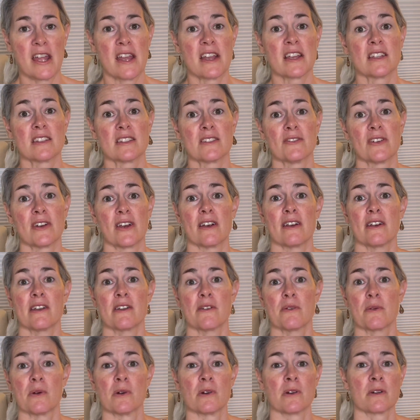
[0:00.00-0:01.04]
It's very
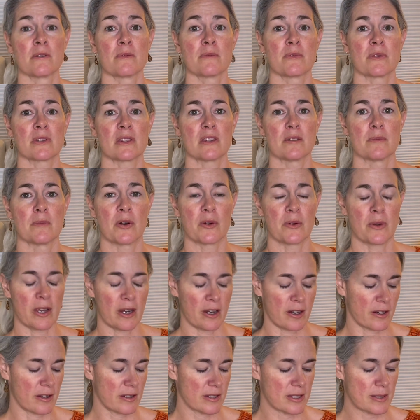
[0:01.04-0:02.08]
warm with the
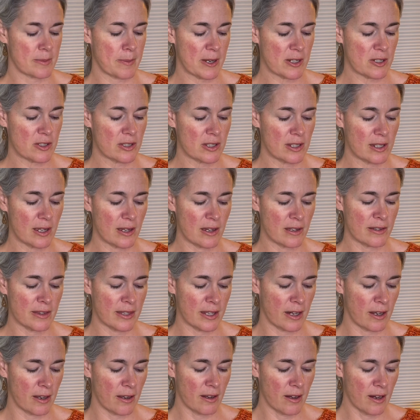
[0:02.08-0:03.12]
mohair especially on
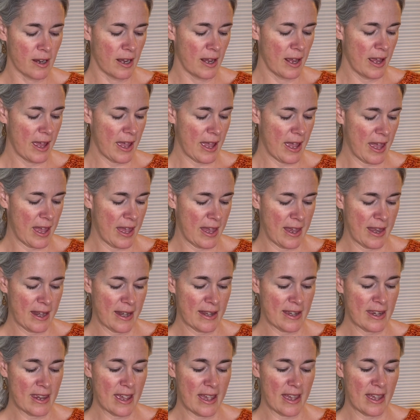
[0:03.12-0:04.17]
there,
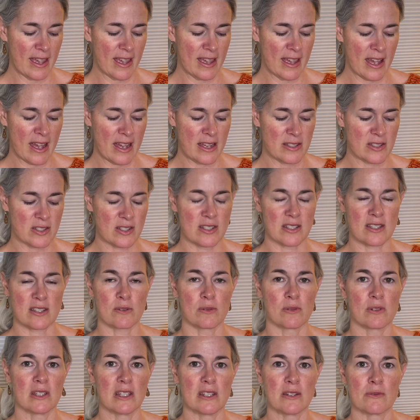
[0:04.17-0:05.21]
and yet it has just a
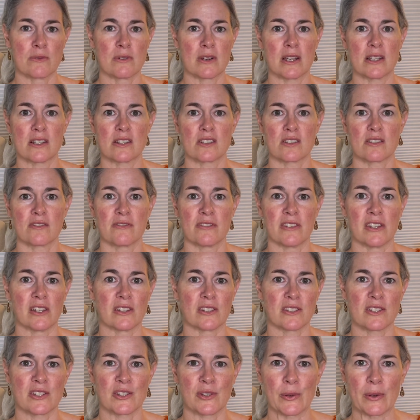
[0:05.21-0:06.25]
really rich feel
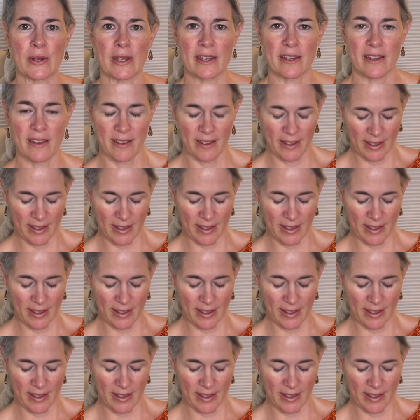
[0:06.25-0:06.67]
to it.